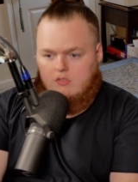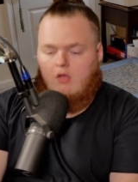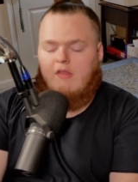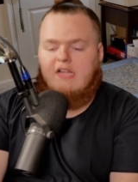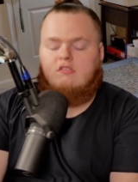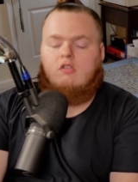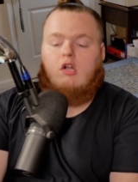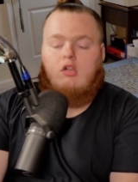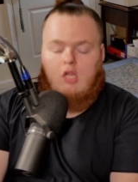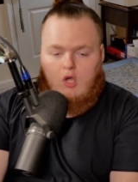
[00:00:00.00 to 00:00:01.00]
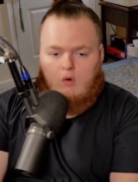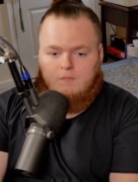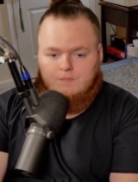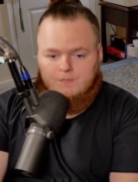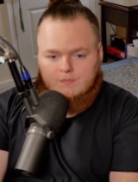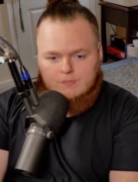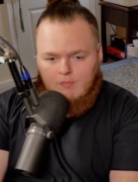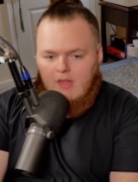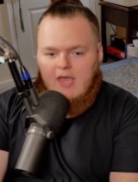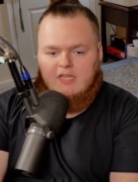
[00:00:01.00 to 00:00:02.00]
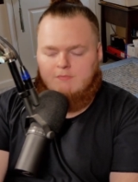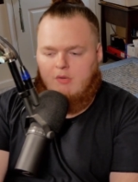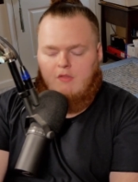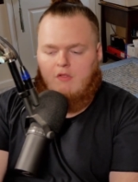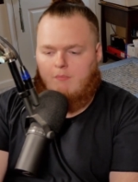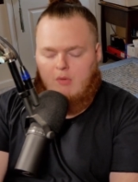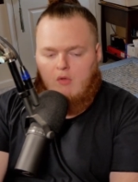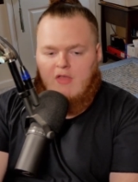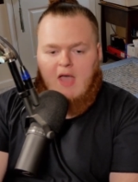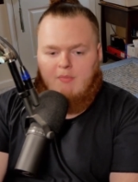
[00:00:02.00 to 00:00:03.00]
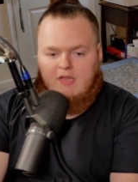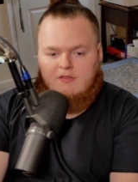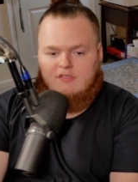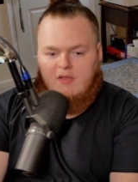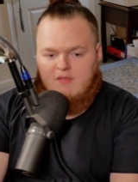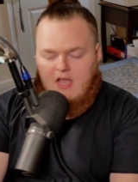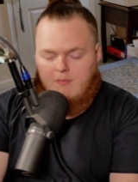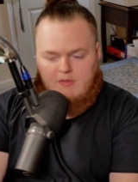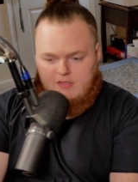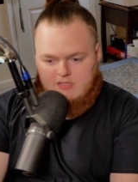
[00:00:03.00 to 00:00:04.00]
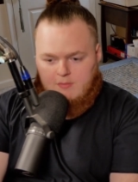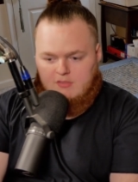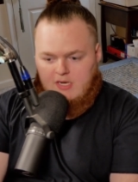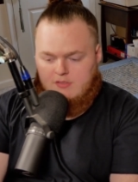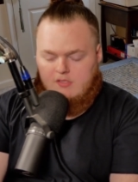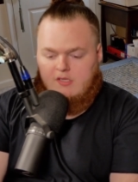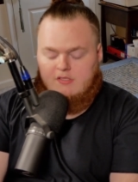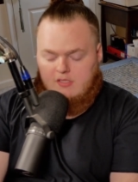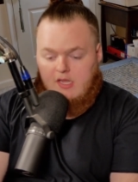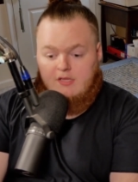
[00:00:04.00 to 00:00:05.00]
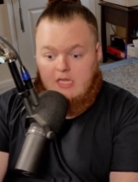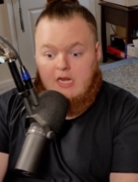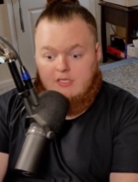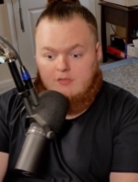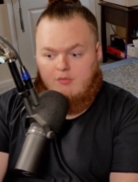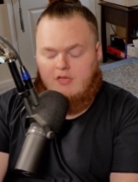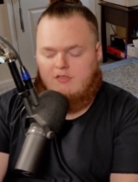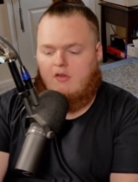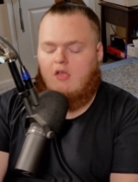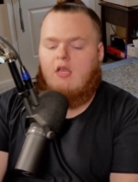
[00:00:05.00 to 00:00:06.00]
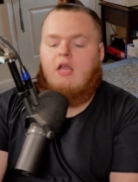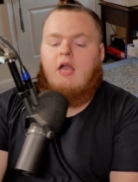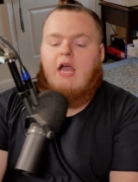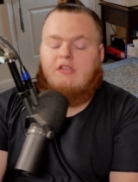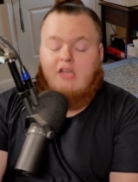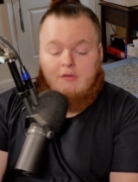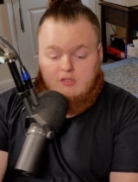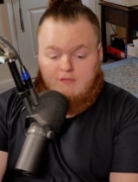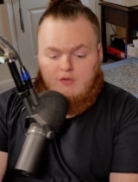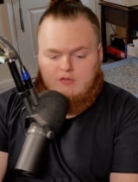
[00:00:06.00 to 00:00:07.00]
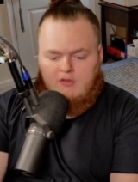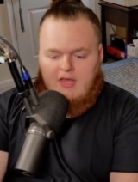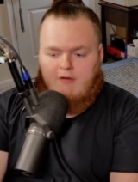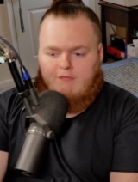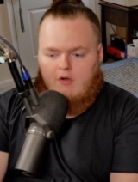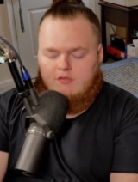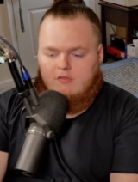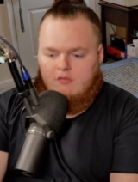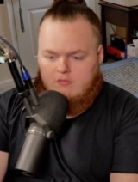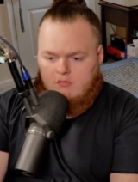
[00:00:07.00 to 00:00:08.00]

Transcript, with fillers: So that's the clone and it's bo- they're both happening at the same time, like simultaneously. It's, it, it is the present. So I was confused on that at first.